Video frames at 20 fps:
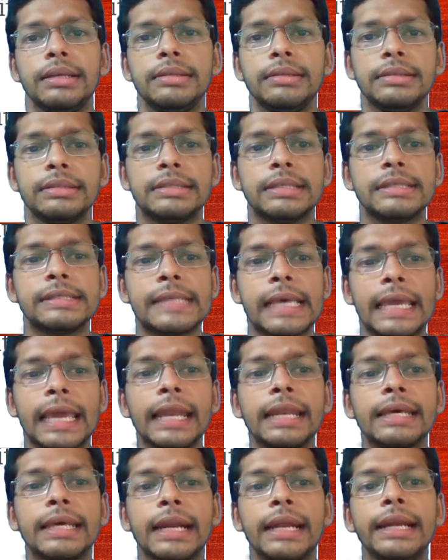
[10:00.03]
the
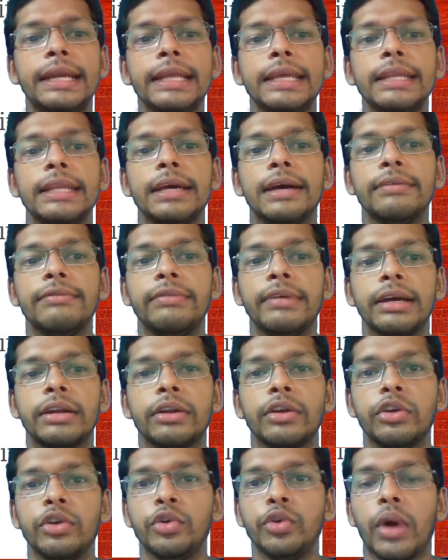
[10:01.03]
second criteria where
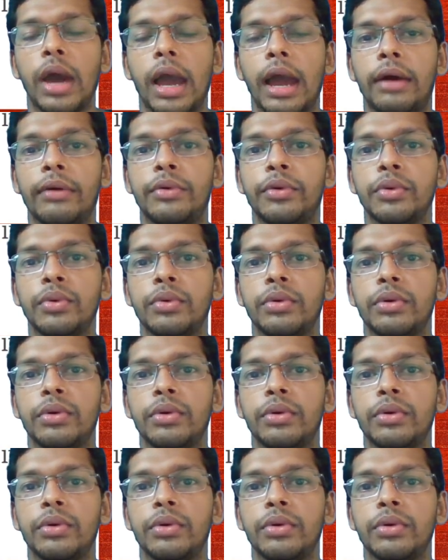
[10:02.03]
you have to